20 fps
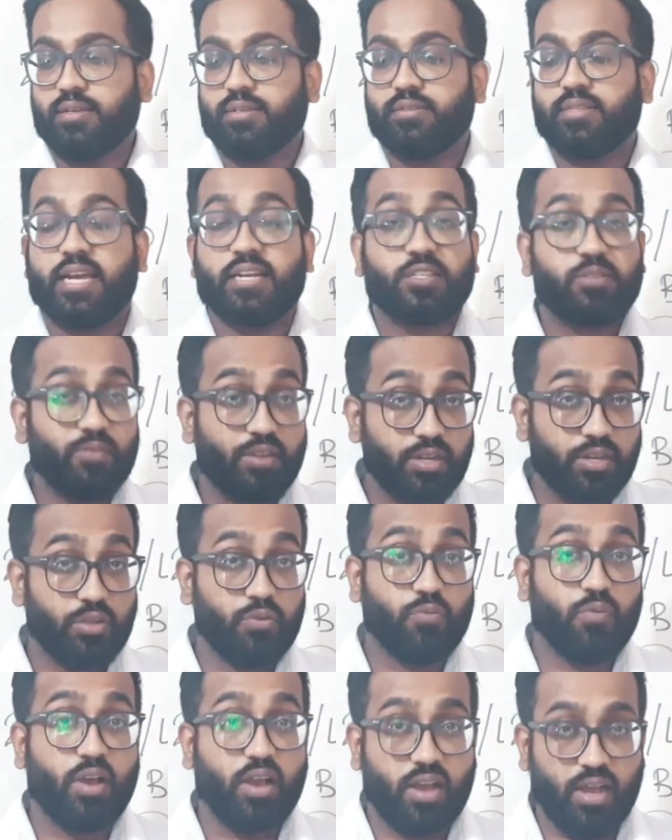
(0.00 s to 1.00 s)
That's what
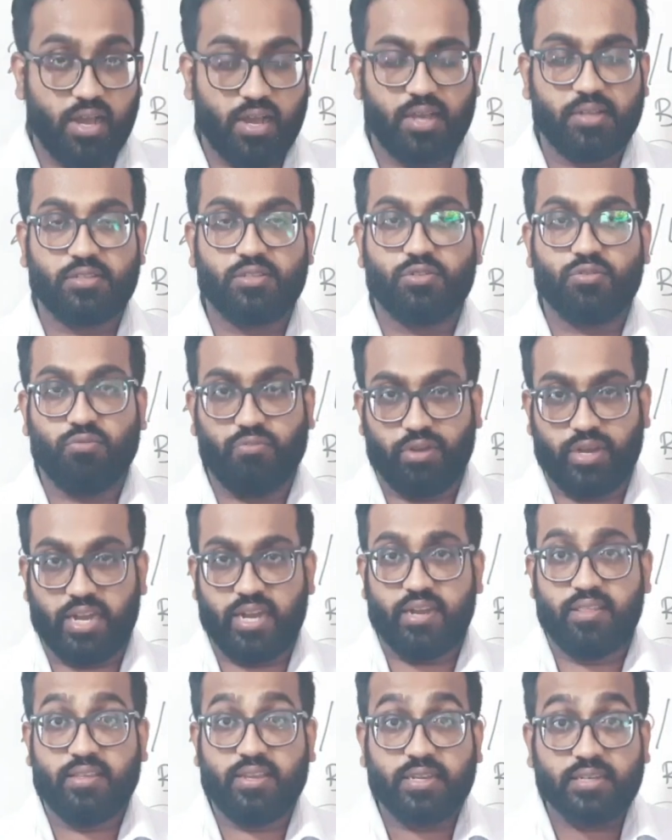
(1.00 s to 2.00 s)
you are asked to
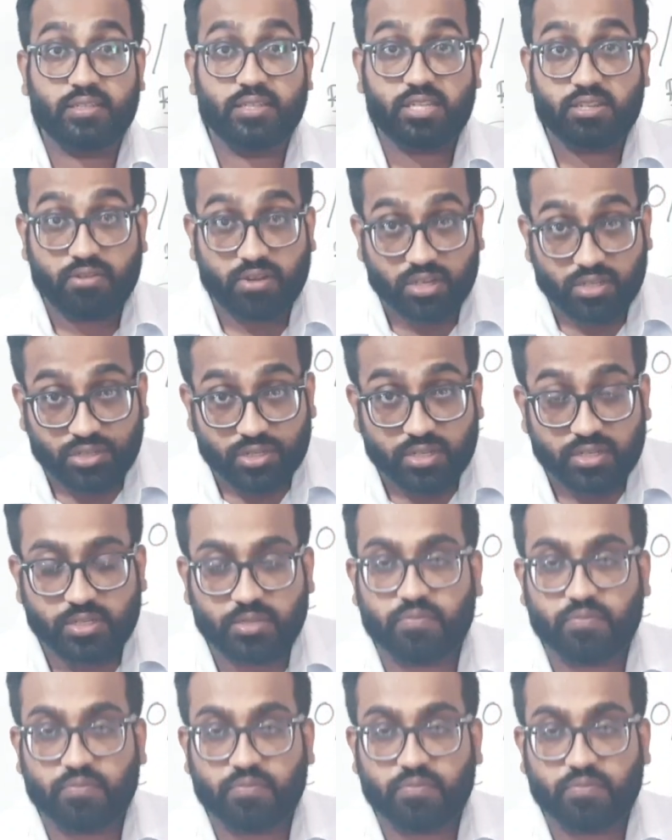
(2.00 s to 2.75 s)
read the instructions